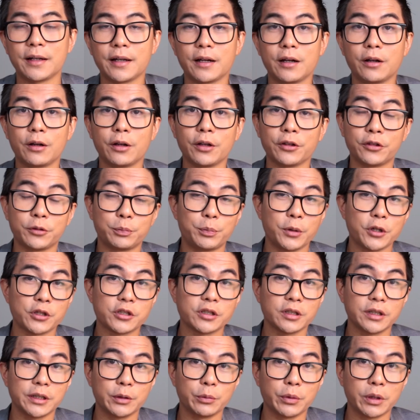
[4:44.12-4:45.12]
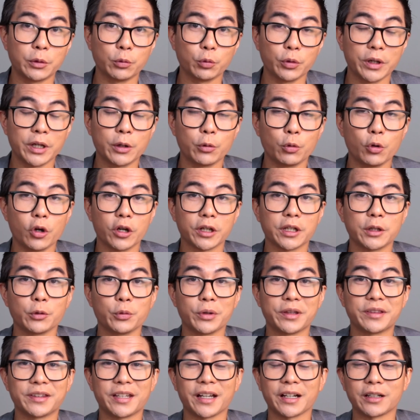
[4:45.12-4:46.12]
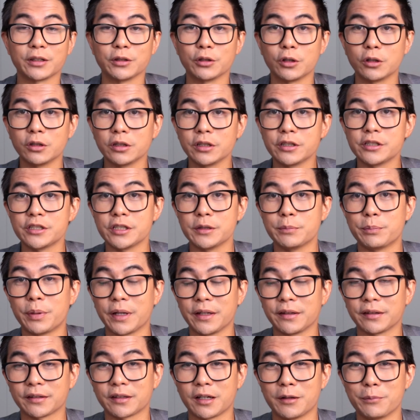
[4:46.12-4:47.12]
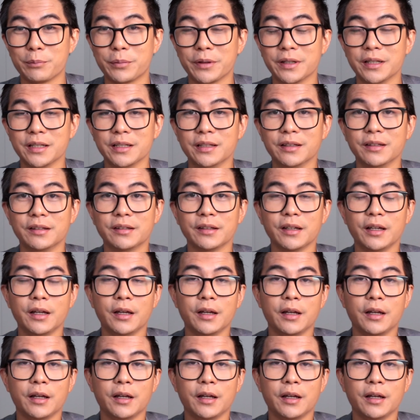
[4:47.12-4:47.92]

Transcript: Now, especially when we're working with technology-based companies,